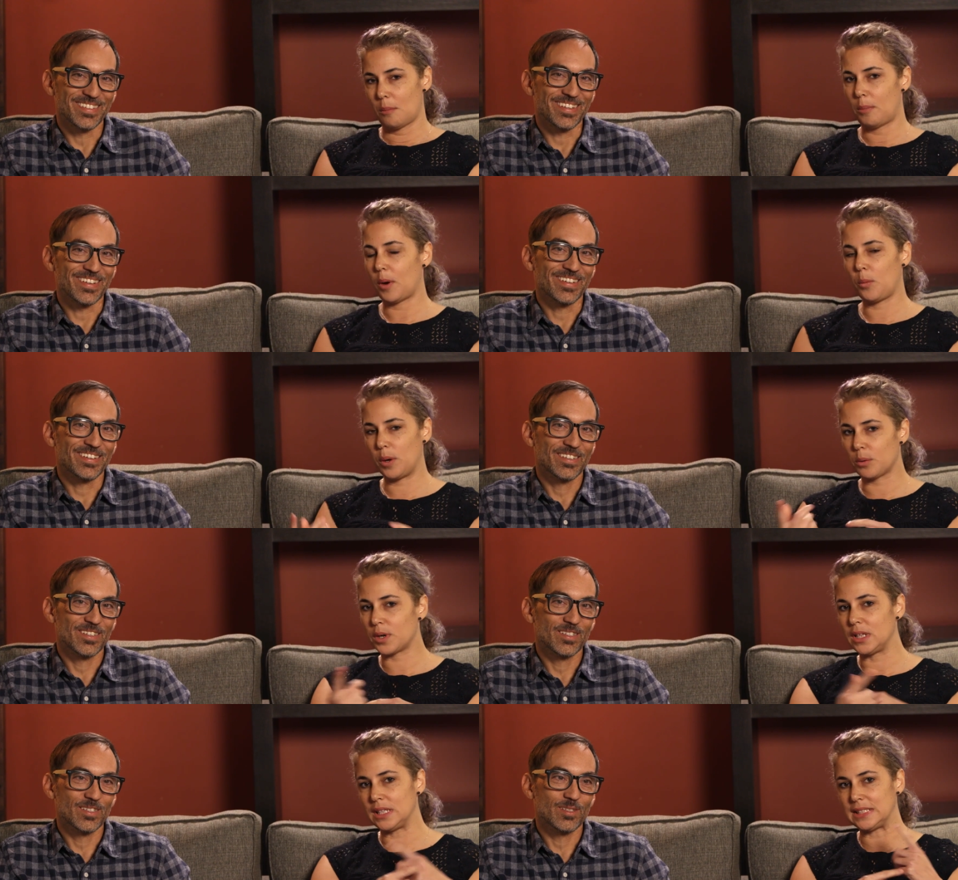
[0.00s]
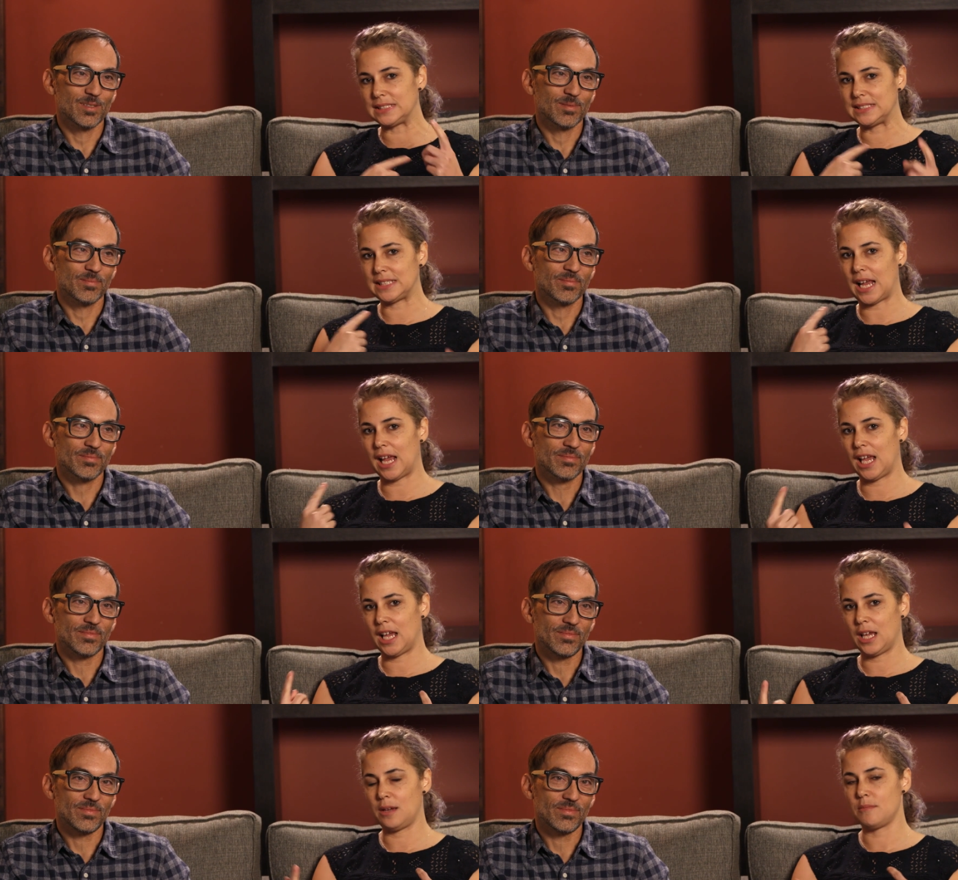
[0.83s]
Speaker 1: But we were in the
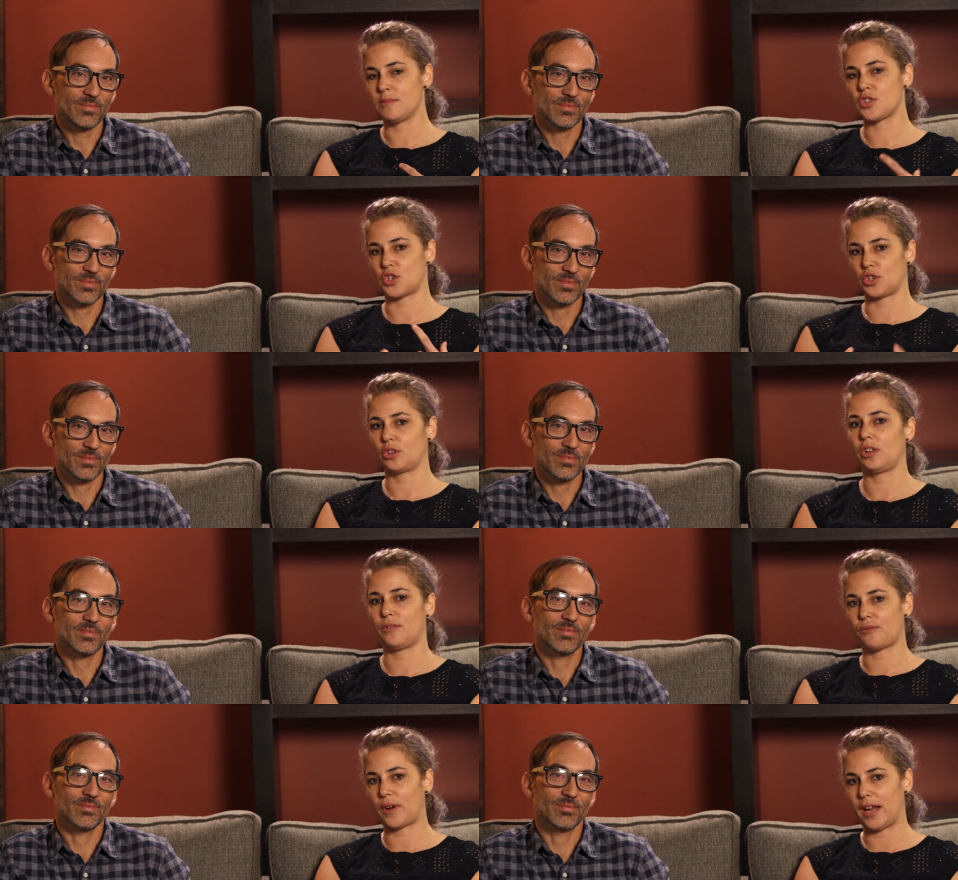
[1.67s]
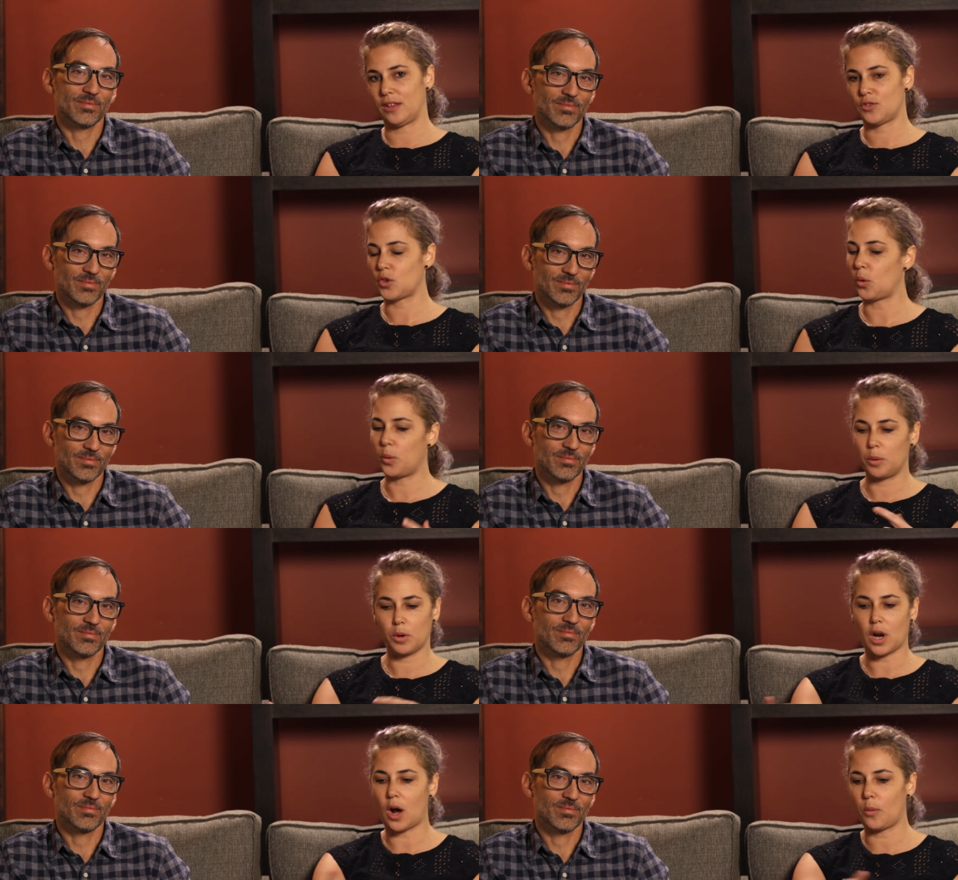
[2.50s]
same circle of friends, so
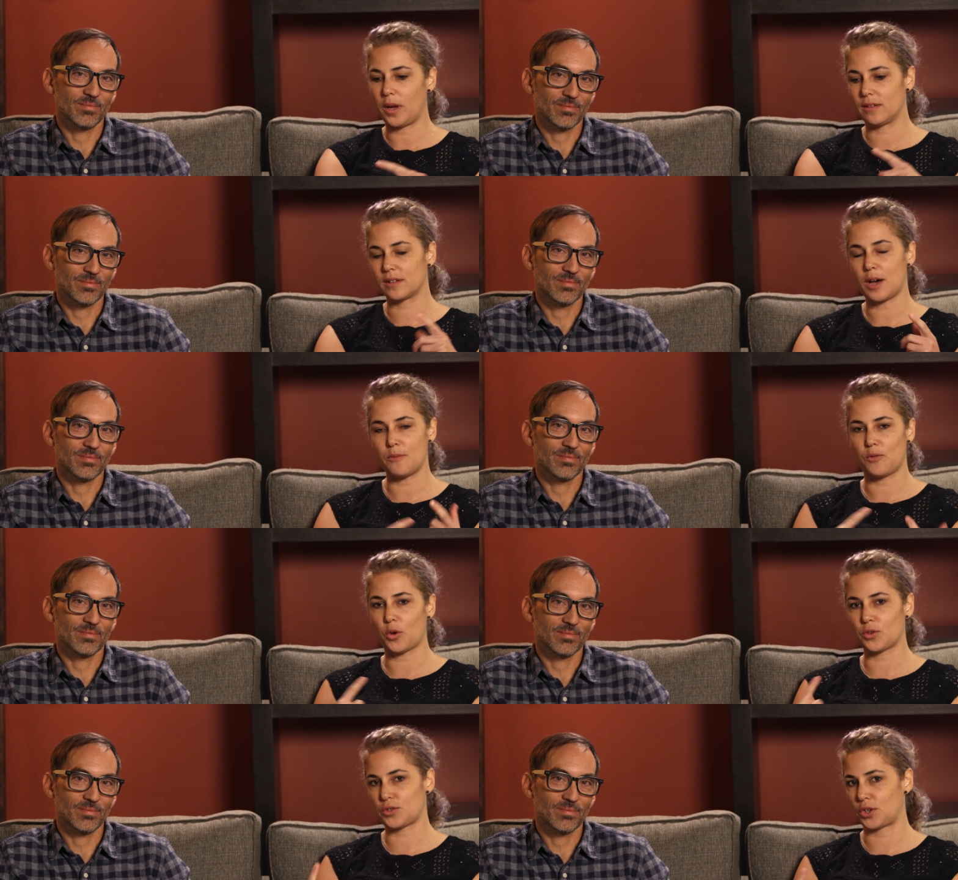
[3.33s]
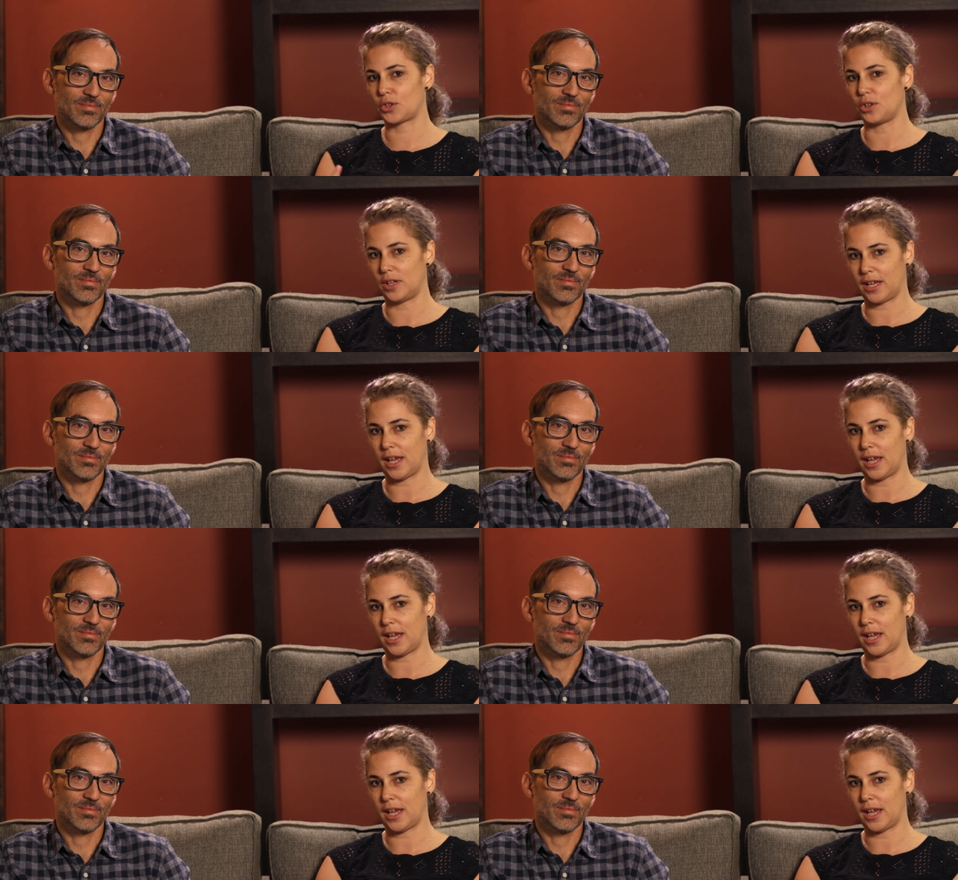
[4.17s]
we would always come full circle